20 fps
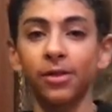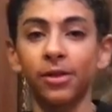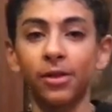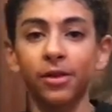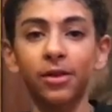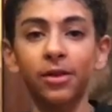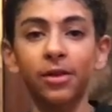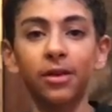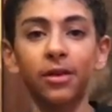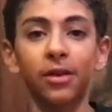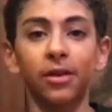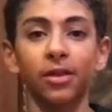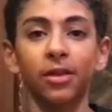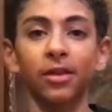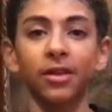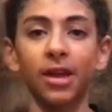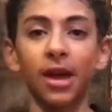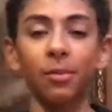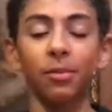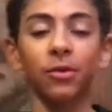
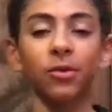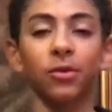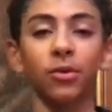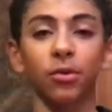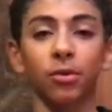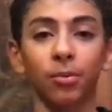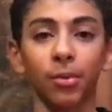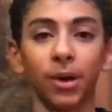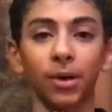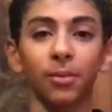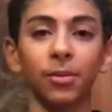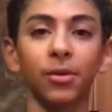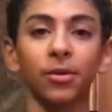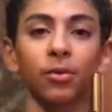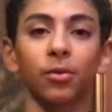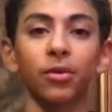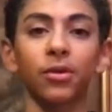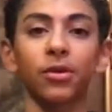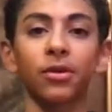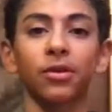This happens with babies
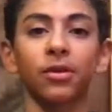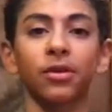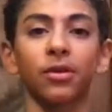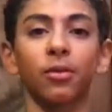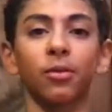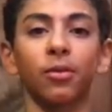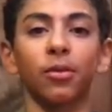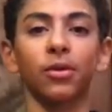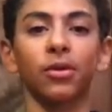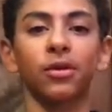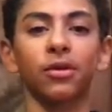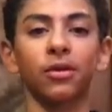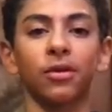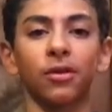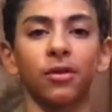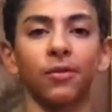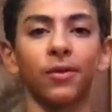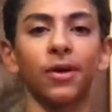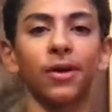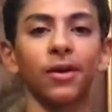once
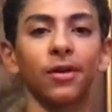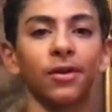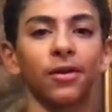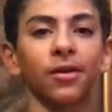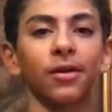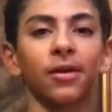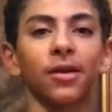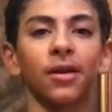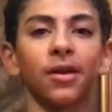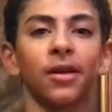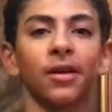they're very young.